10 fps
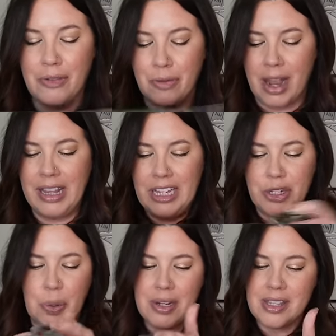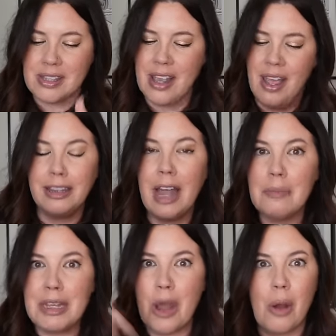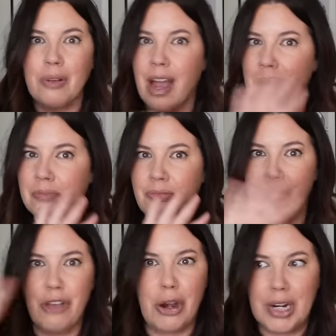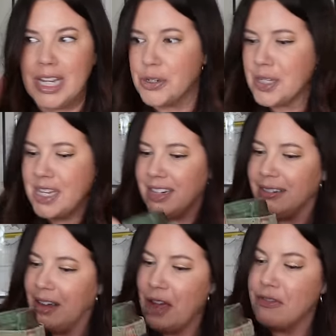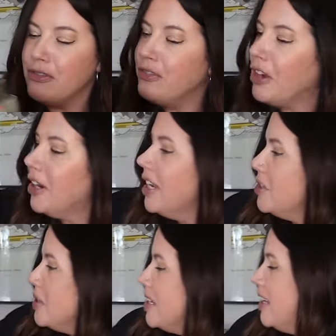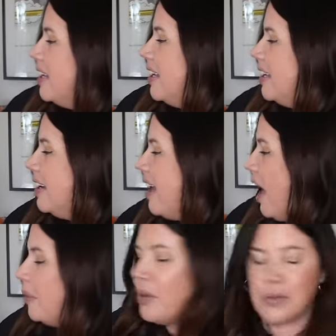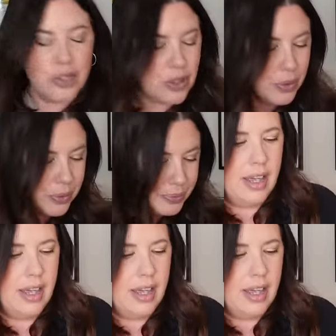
of Riley shorts? Let me know. I'm very interested. I'm very interested in how those do.